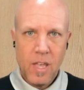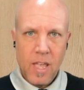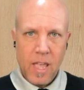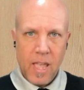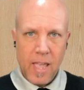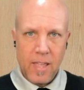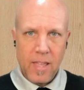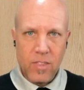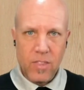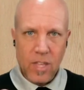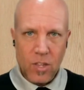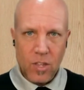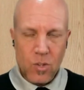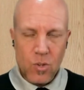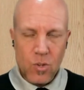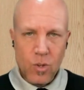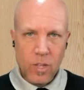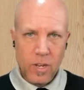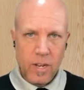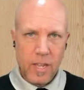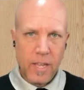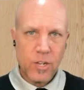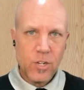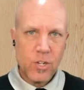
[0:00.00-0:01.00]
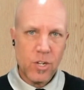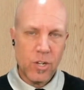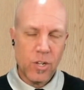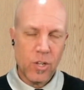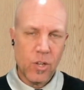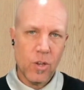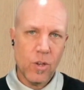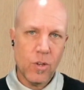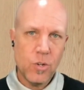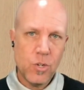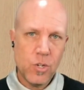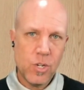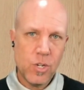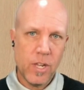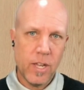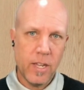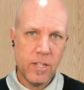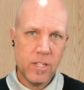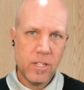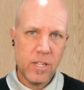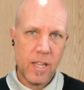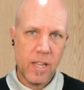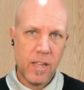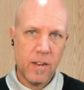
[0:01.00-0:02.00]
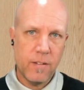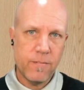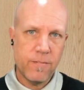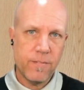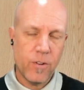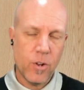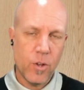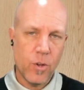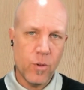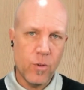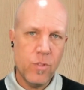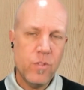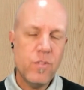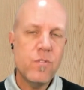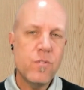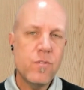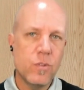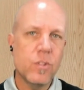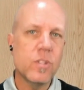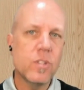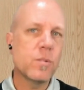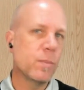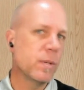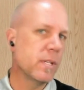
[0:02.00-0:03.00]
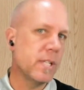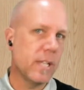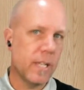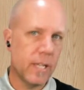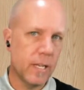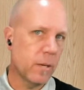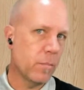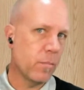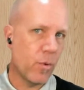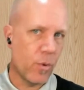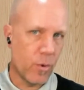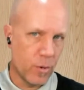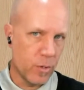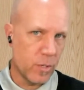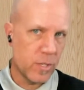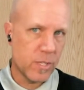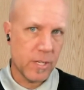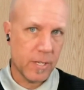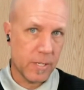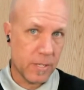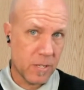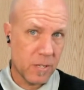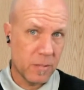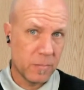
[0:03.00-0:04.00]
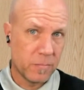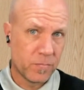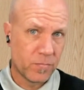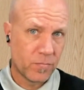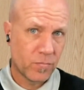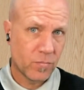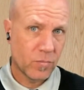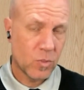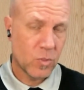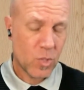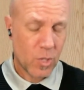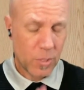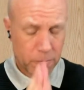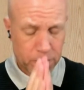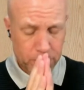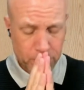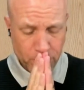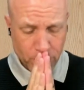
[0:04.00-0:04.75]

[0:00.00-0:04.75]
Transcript: and that you can actually negotiate and flow through this particular process. So